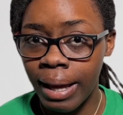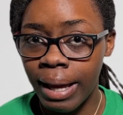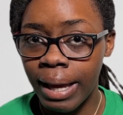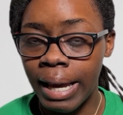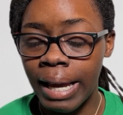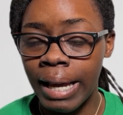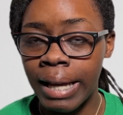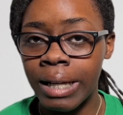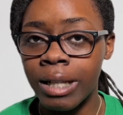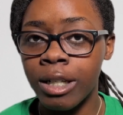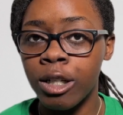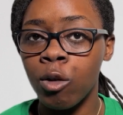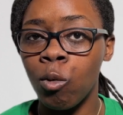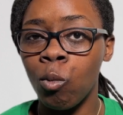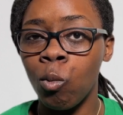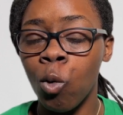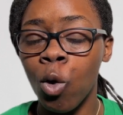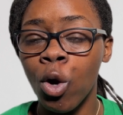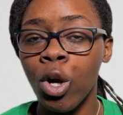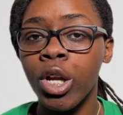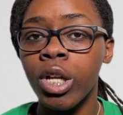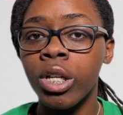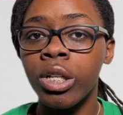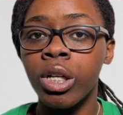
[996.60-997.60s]
and
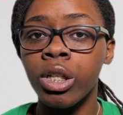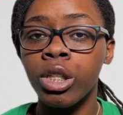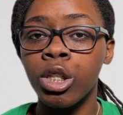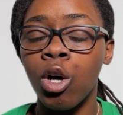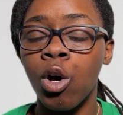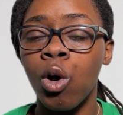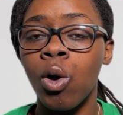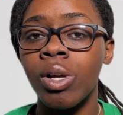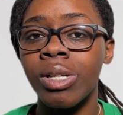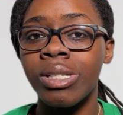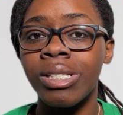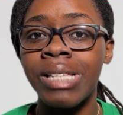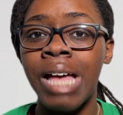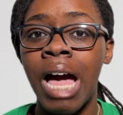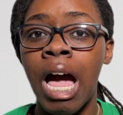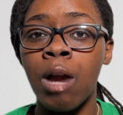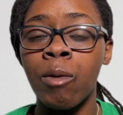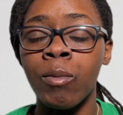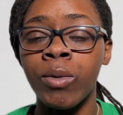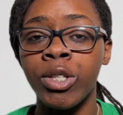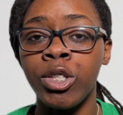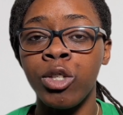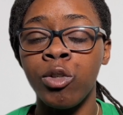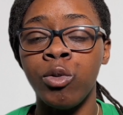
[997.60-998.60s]
working alongside
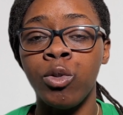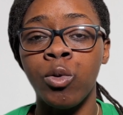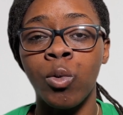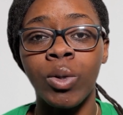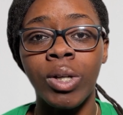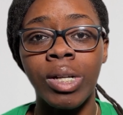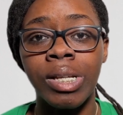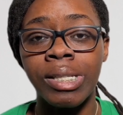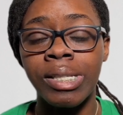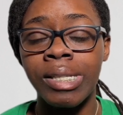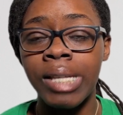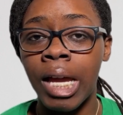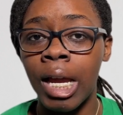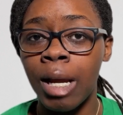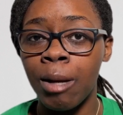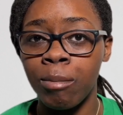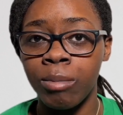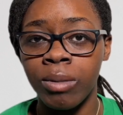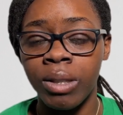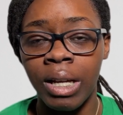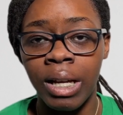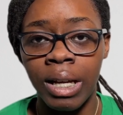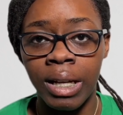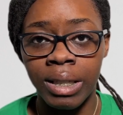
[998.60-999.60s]
with you doing the same
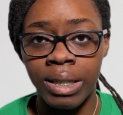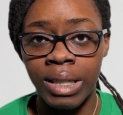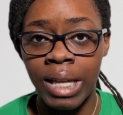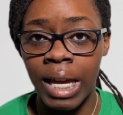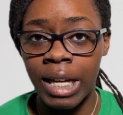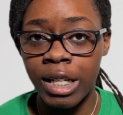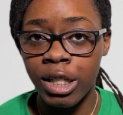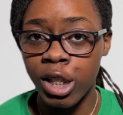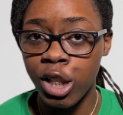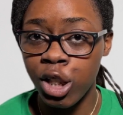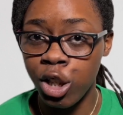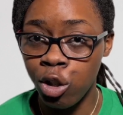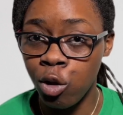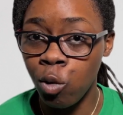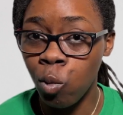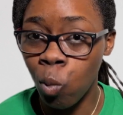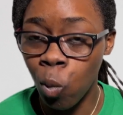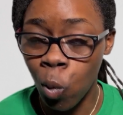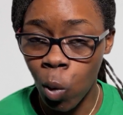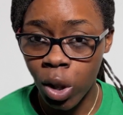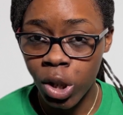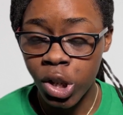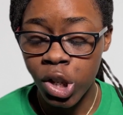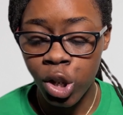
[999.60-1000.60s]
thing that you
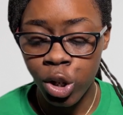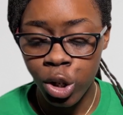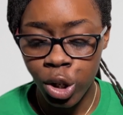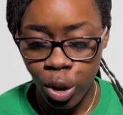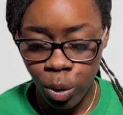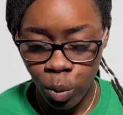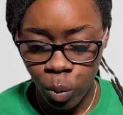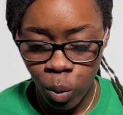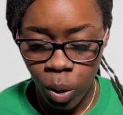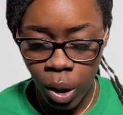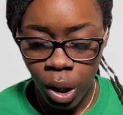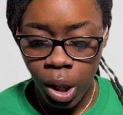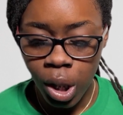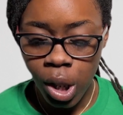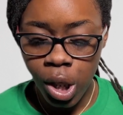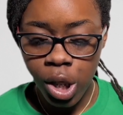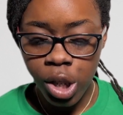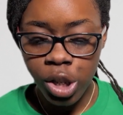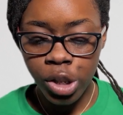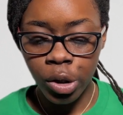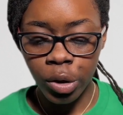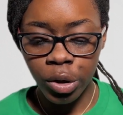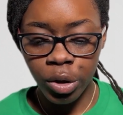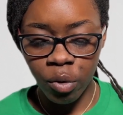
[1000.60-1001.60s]
want to do.
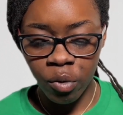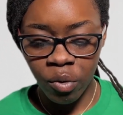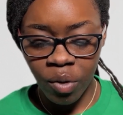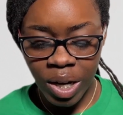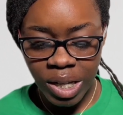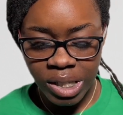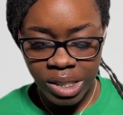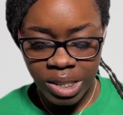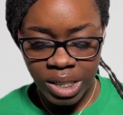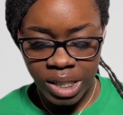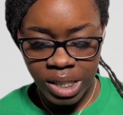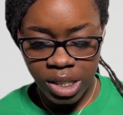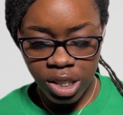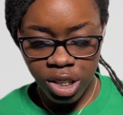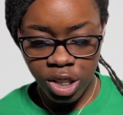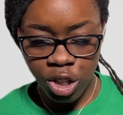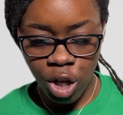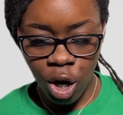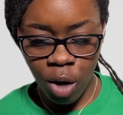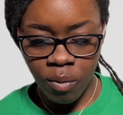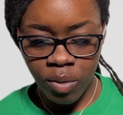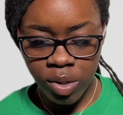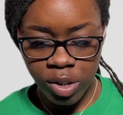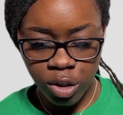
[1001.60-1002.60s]
So the resident
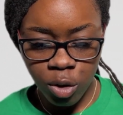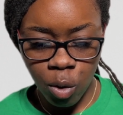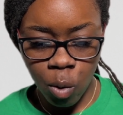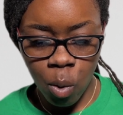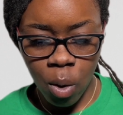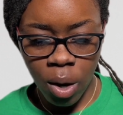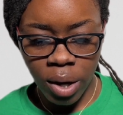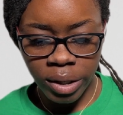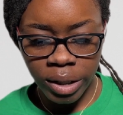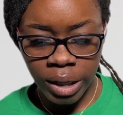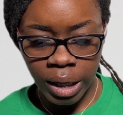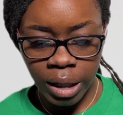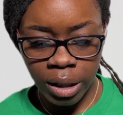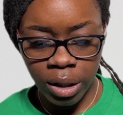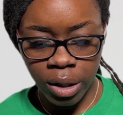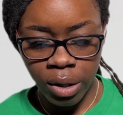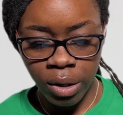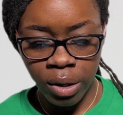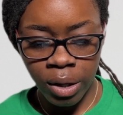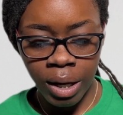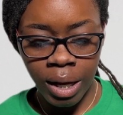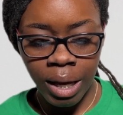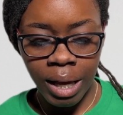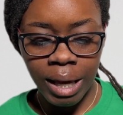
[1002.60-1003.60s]
service
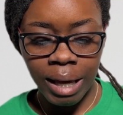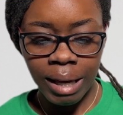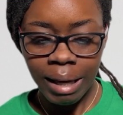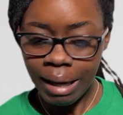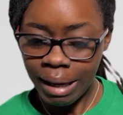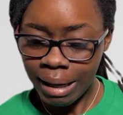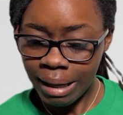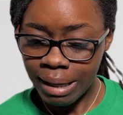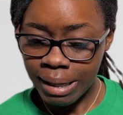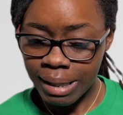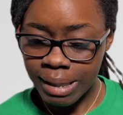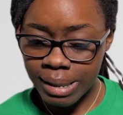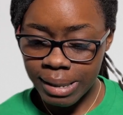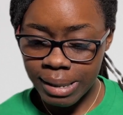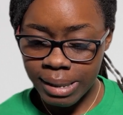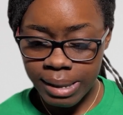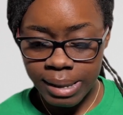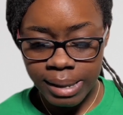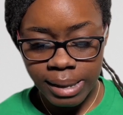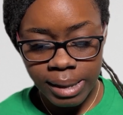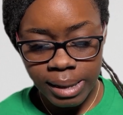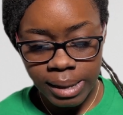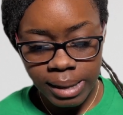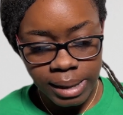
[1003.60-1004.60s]
coordinator is
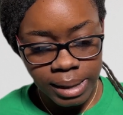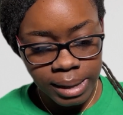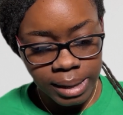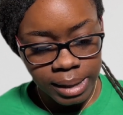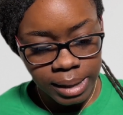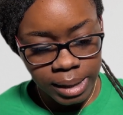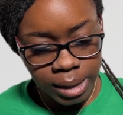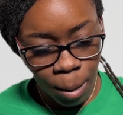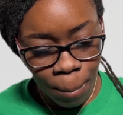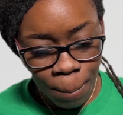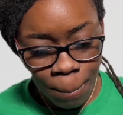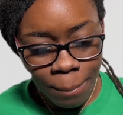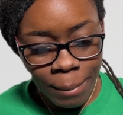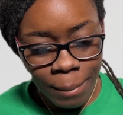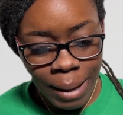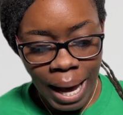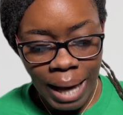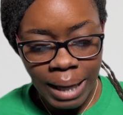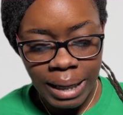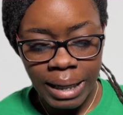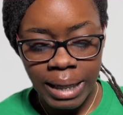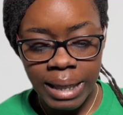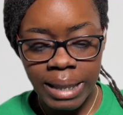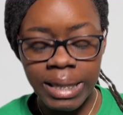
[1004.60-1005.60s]

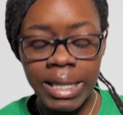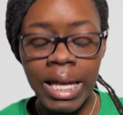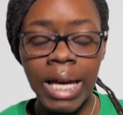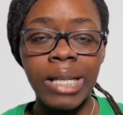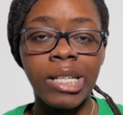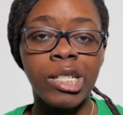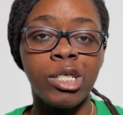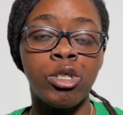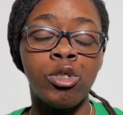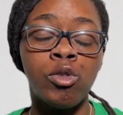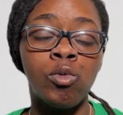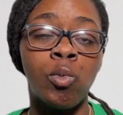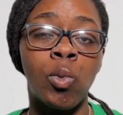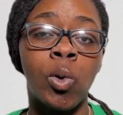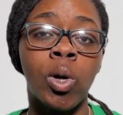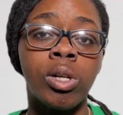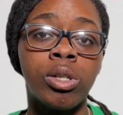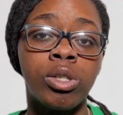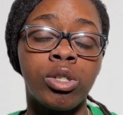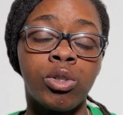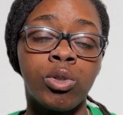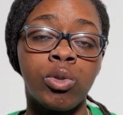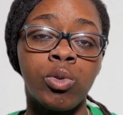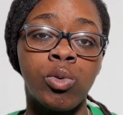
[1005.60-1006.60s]
somebody that you
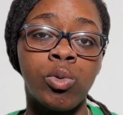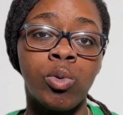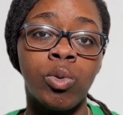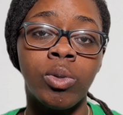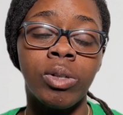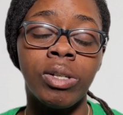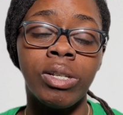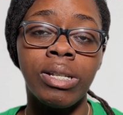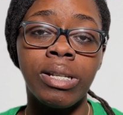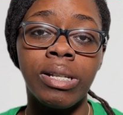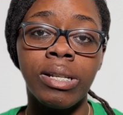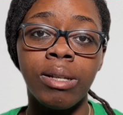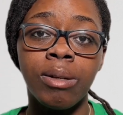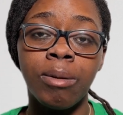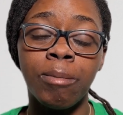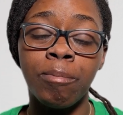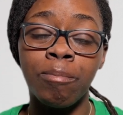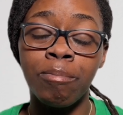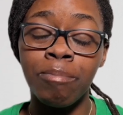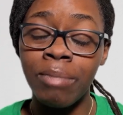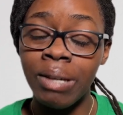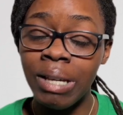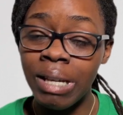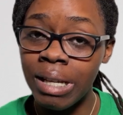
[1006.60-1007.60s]
want to
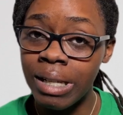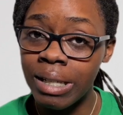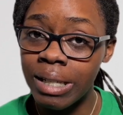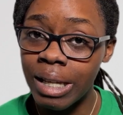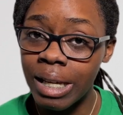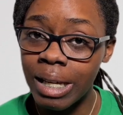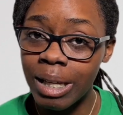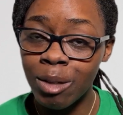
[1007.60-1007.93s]
meet